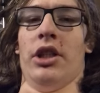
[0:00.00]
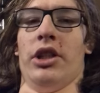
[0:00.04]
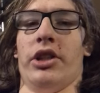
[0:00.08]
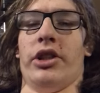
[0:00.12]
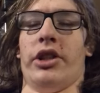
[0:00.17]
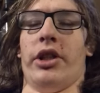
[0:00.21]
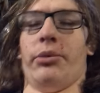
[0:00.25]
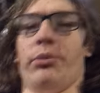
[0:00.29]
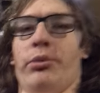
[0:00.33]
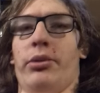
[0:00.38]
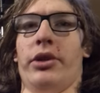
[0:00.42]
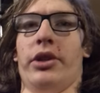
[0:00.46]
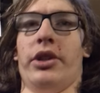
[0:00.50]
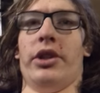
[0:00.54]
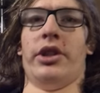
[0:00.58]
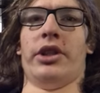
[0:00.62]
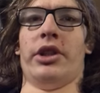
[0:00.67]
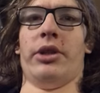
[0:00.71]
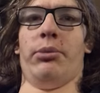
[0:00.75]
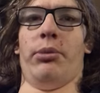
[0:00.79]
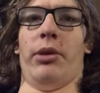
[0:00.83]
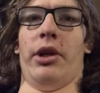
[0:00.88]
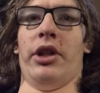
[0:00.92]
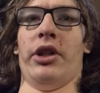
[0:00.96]

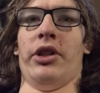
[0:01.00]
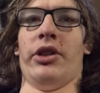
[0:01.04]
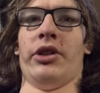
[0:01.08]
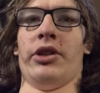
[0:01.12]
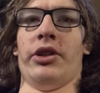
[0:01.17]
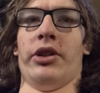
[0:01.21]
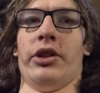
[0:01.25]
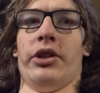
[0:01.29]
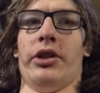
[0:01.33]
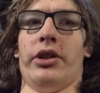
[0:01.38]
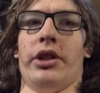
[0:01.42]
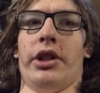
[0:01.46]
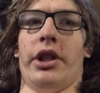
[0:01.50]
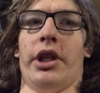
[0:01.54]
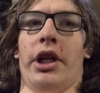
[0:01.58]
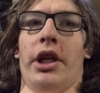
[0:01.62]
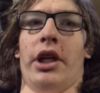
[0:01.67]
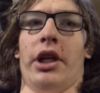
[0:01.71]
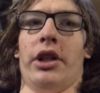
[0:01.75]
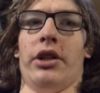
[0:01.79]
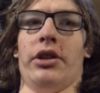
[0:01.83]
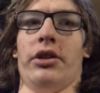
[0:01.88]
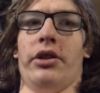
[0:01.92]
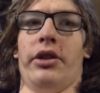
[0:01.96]
Some other
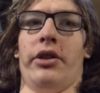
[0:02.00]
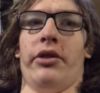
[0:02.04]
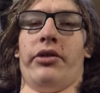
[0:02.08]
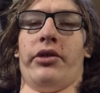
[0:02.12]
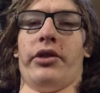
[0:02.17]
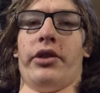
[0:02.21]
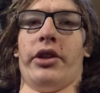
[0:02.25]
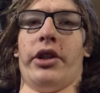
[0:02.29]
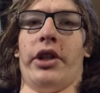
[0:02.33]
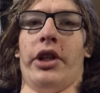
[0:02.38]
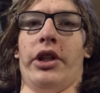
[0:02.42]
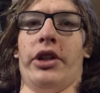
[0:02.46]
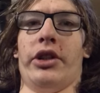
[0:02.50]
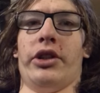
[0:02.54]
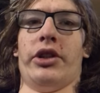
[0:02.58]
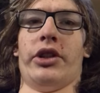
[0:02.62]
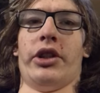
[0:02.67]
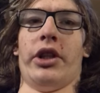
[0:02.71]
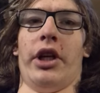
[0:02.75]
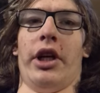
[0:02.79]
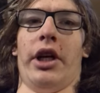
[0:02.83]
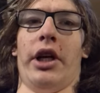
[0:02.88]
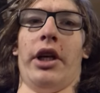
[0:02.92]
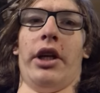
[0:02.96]
different
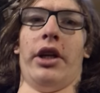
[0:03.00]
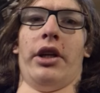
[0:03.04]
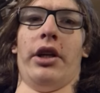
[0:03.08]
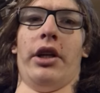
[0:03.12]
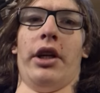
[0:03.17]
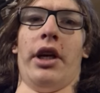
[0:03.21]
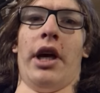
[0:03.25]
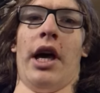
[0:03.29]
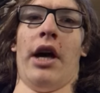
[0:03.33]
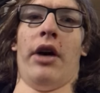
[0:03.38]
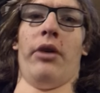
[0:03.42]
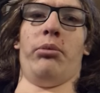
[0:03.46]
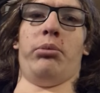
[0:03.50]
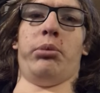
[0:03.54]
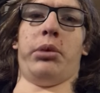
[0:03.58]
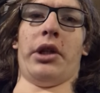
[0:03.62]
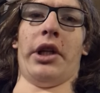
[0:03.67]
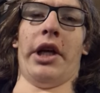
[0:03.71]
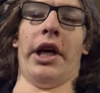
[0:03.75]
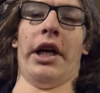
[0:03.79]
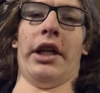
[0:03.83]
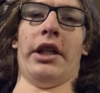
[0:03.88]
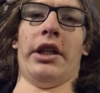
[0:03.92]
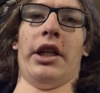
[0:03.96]
things that I have
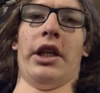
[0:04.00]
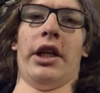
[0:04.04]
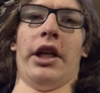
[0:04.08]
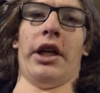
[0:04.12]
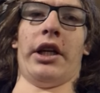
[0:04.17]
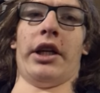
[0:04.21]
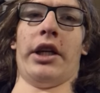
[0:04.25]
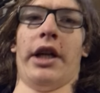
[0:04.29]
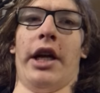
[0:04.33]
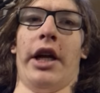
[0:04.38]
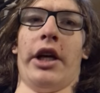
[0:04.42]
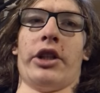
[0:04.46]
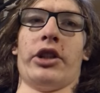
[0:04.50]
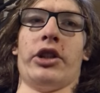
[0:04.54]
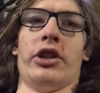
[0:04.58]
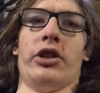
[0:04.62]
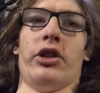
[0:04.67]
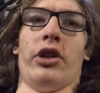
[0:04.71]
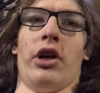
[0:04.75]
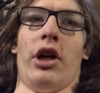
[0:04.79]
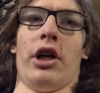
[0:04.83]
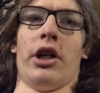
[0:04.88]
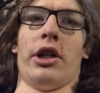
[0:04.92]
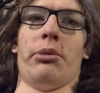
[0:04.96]
planned that I can
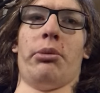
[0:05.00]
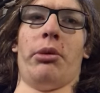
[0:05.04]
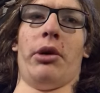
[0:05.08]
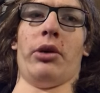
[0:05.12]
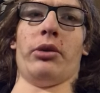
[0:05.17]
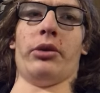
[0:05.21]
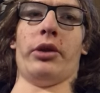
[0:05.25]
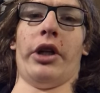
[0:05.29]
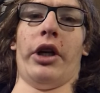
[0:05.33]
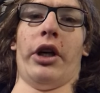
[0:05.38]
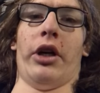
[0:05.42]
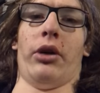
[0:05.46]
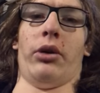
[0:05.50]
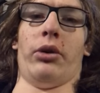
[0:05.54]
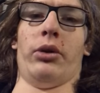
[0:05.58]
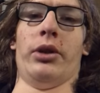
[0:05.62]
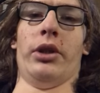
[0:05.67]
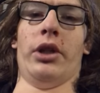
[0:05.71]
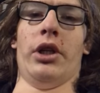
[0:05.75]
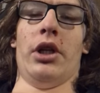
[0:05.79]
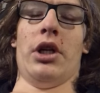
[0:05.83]
actually talk about now.